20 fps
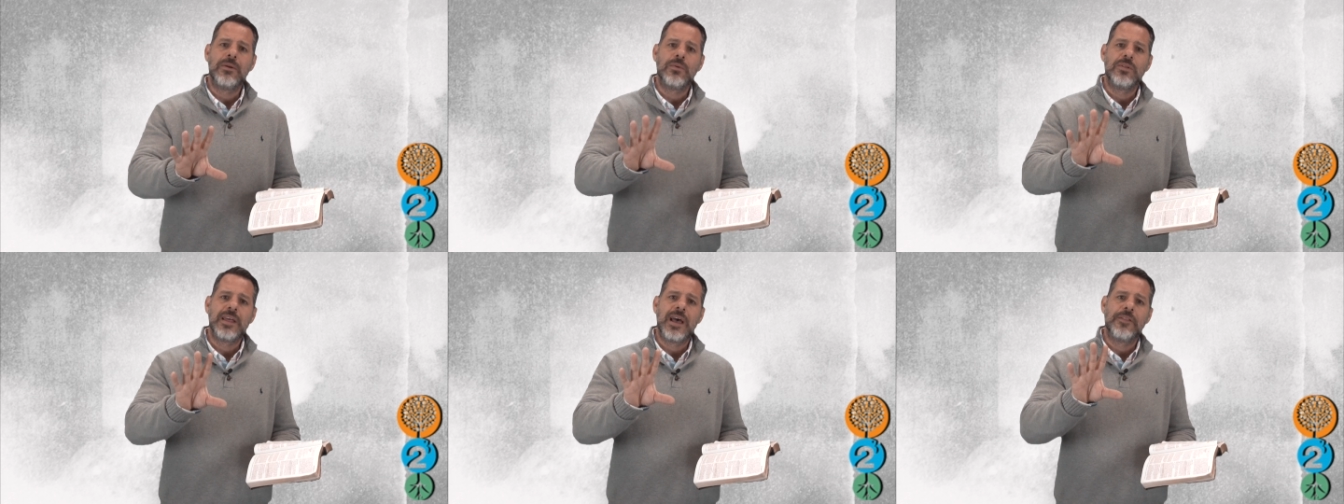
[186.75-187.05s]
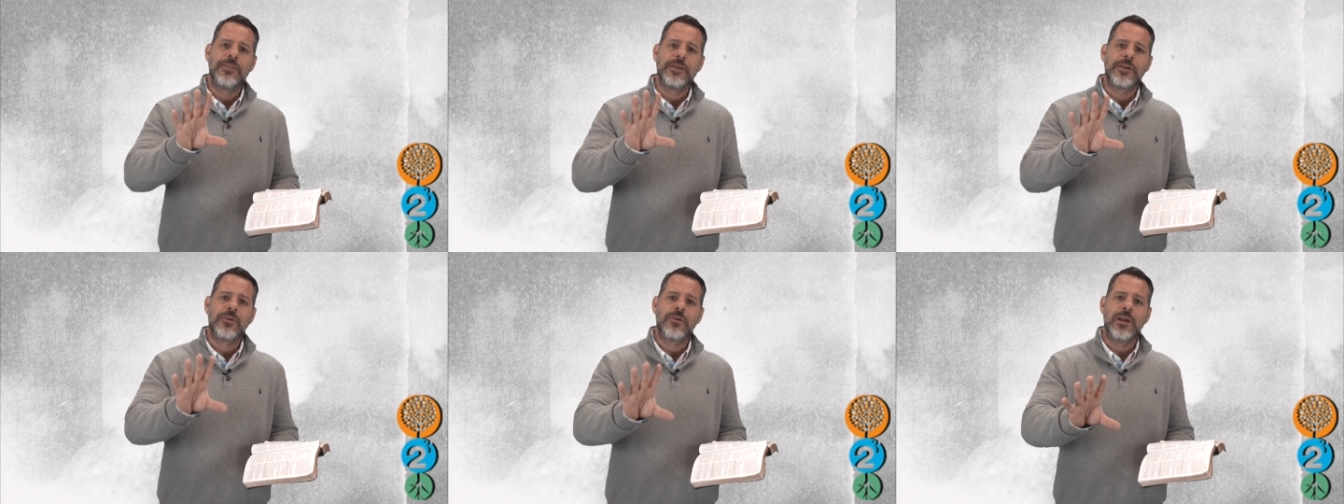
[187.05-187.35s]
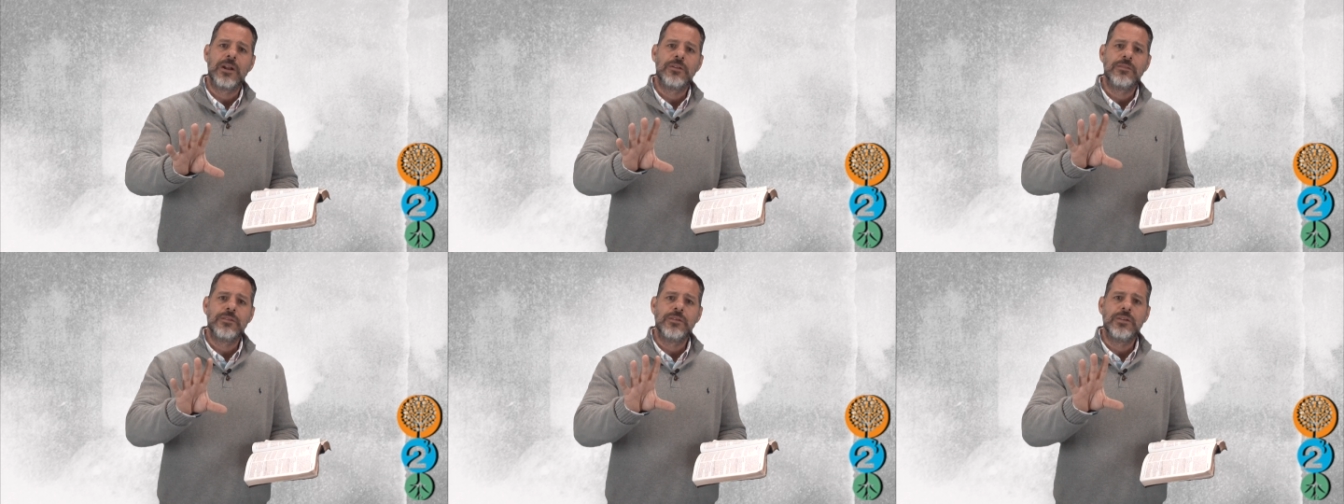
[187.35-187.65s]
without the
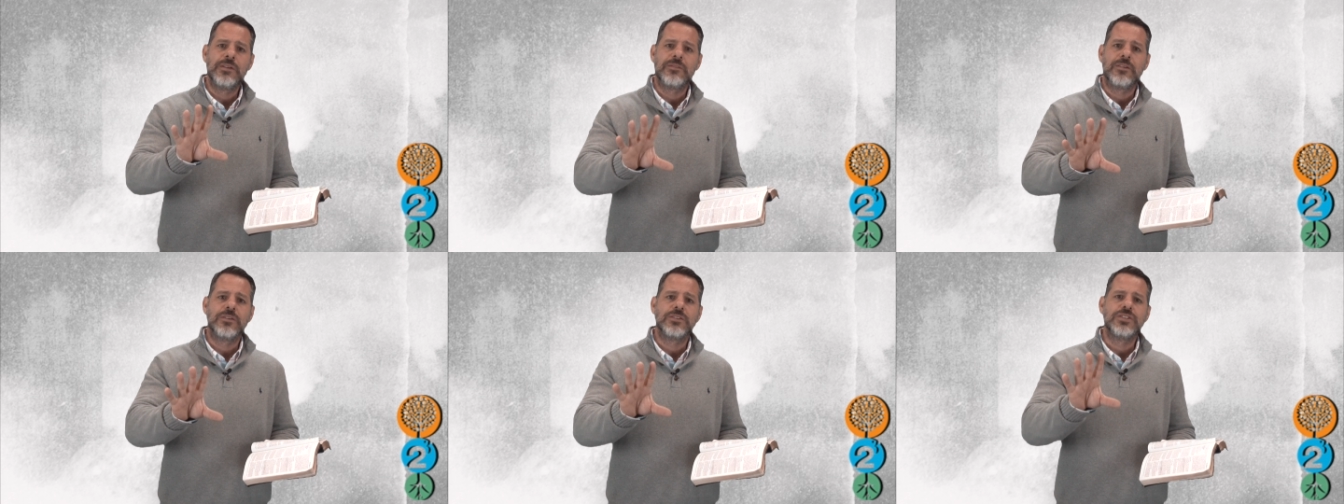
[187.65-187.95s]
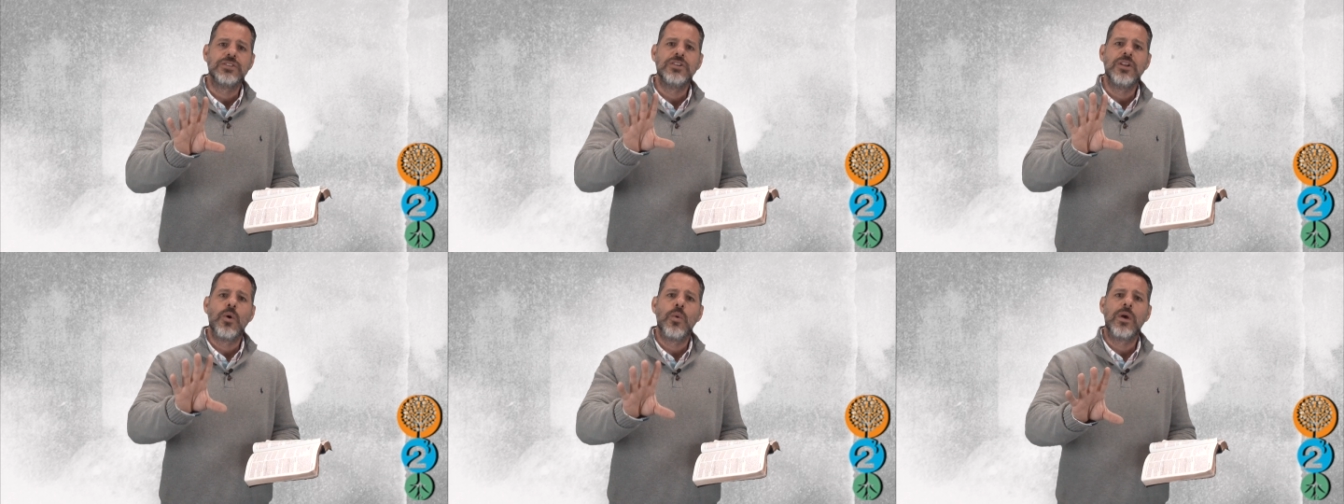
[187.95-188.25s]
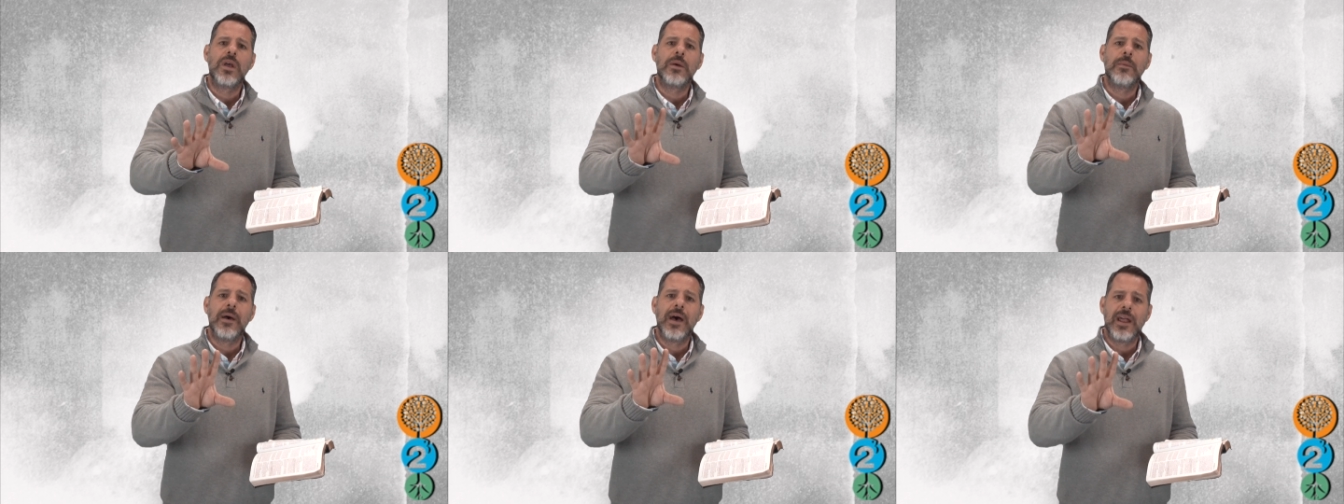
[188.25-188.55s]
creator of the universe
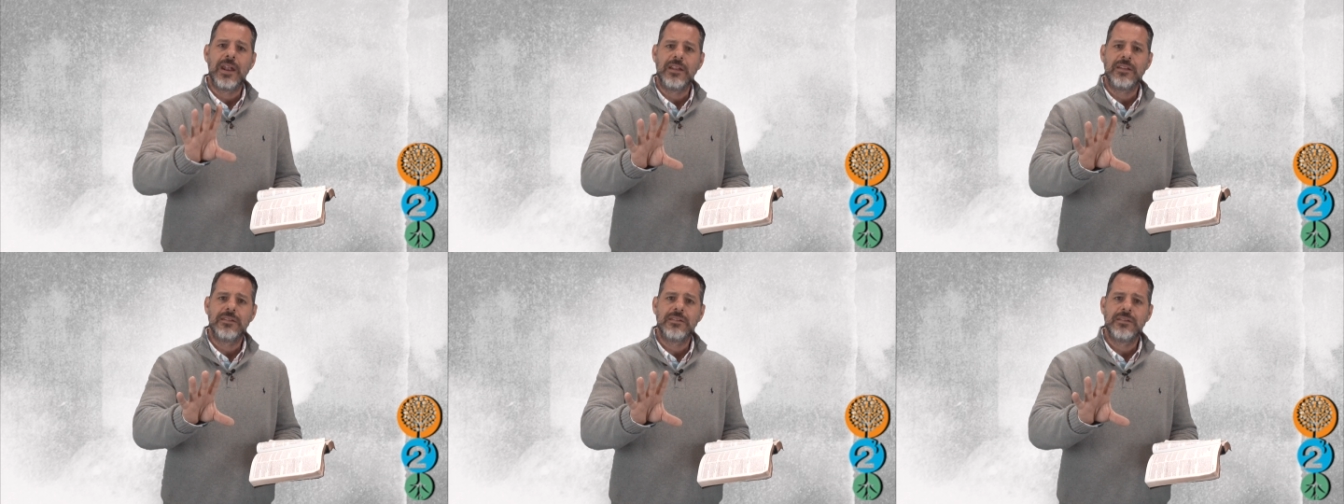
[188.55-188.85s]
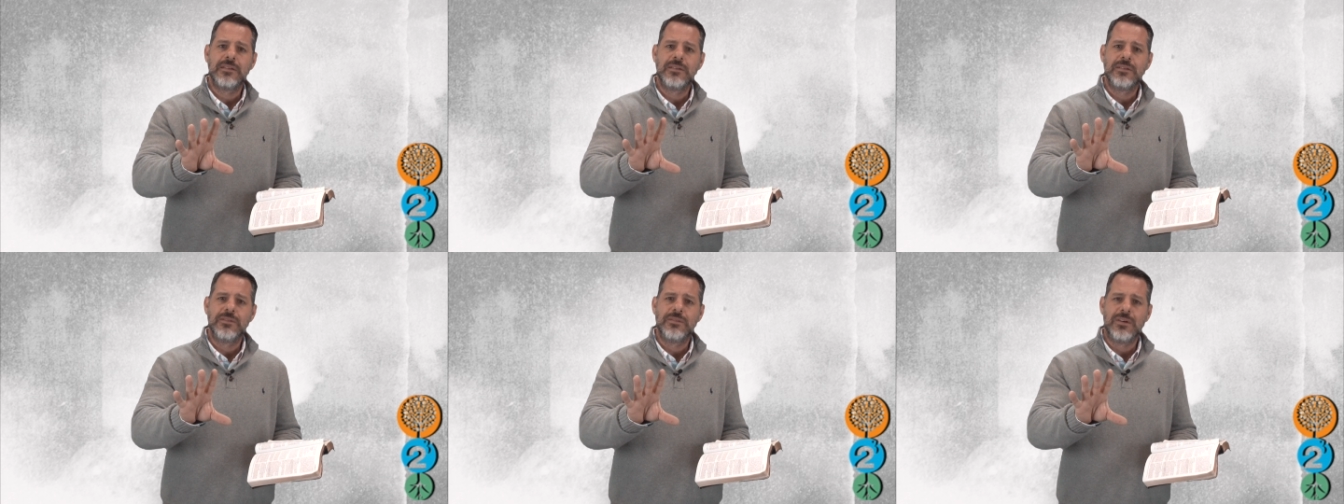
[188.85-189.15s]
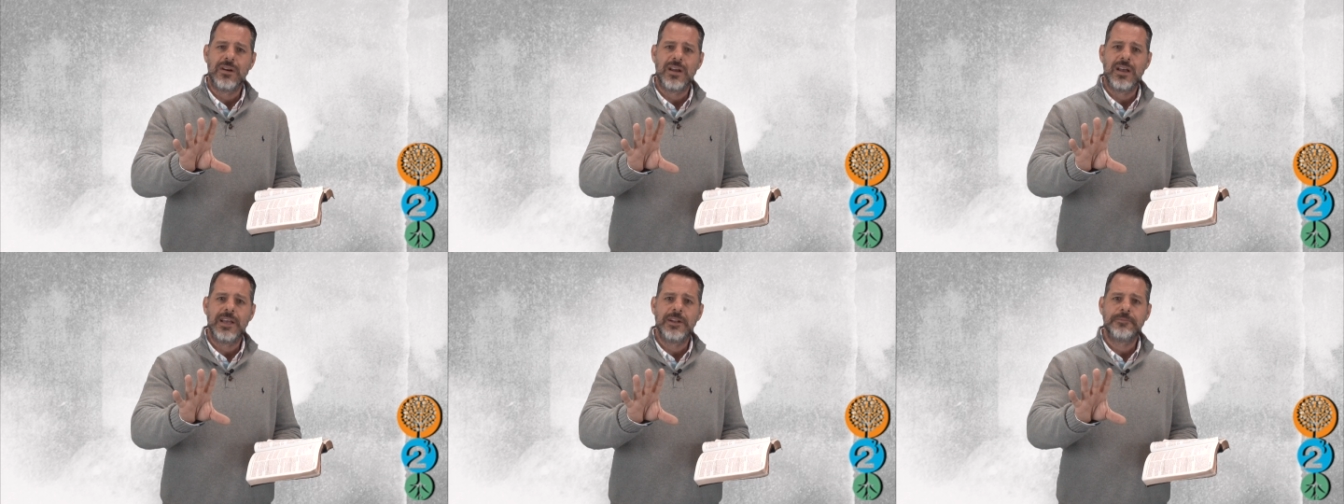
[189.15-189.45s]
knowing about it,
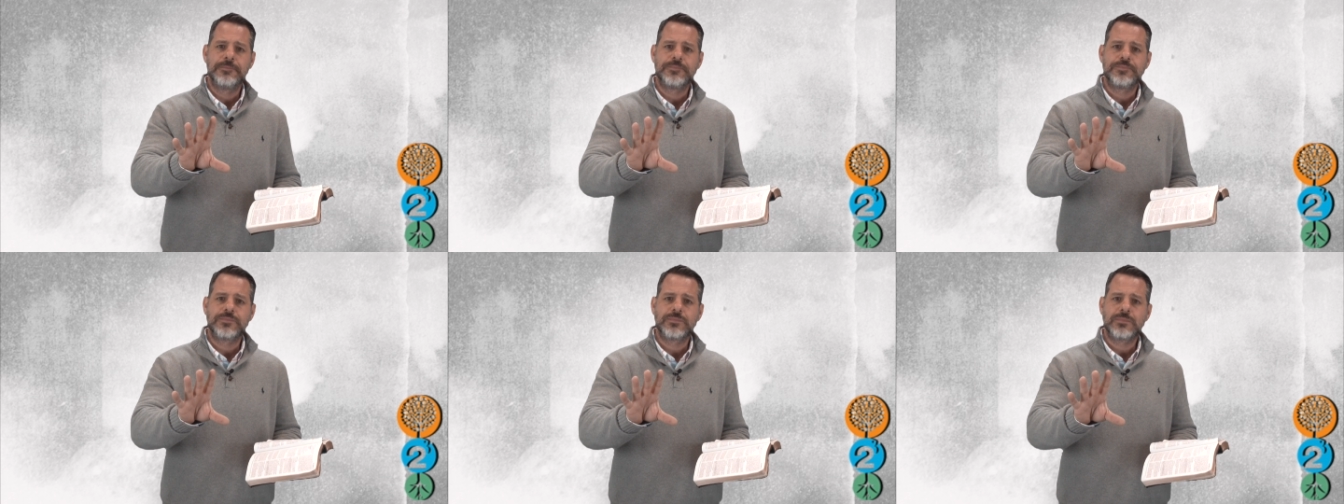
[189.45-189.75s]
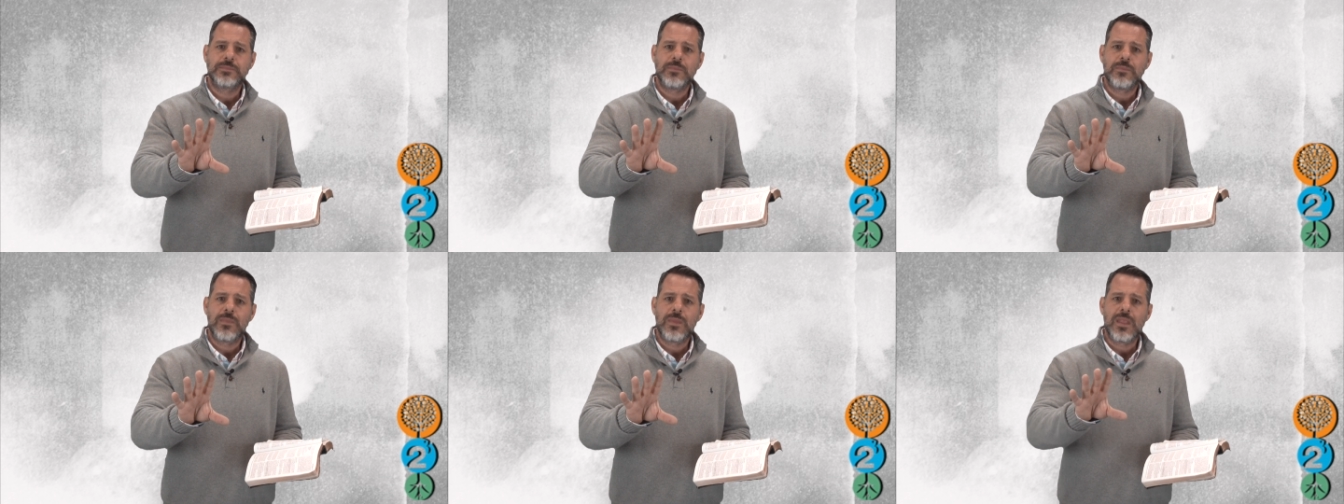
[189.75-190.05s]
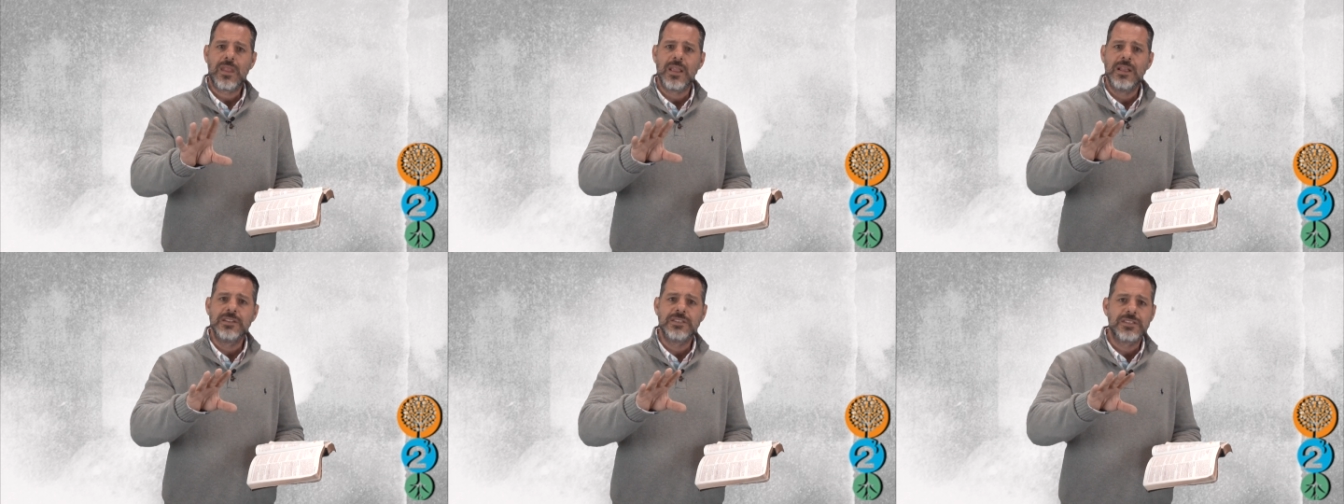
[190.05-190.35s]
right?
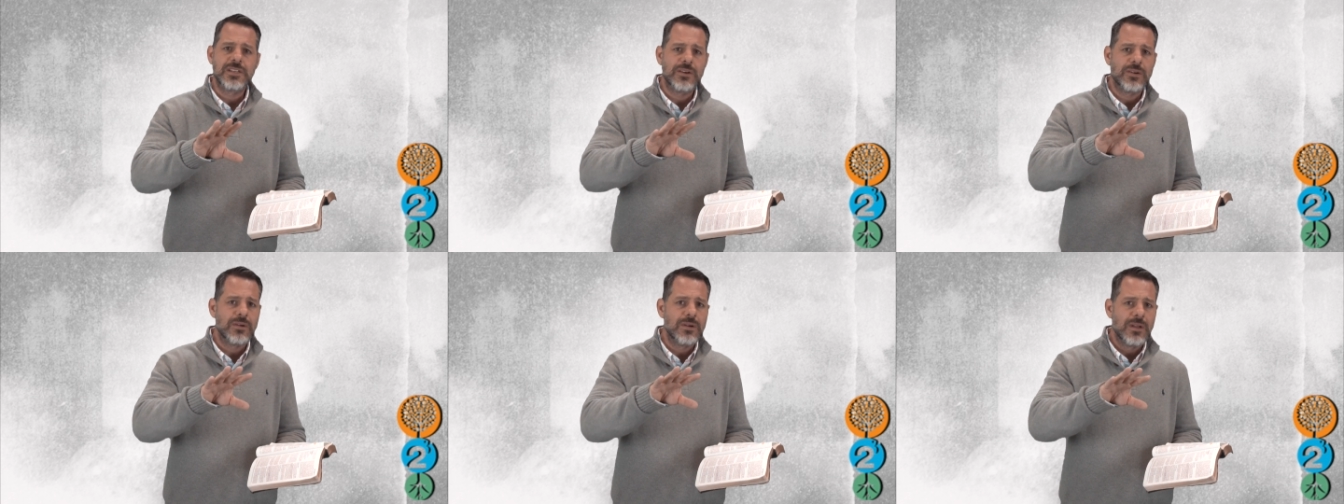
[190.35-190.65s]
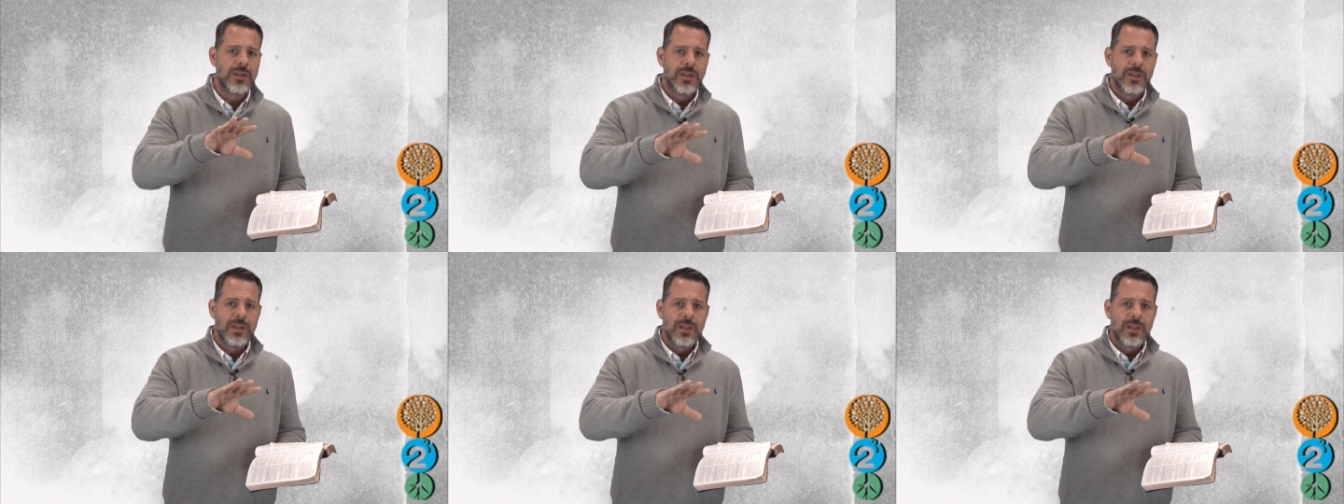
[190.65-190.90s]
And so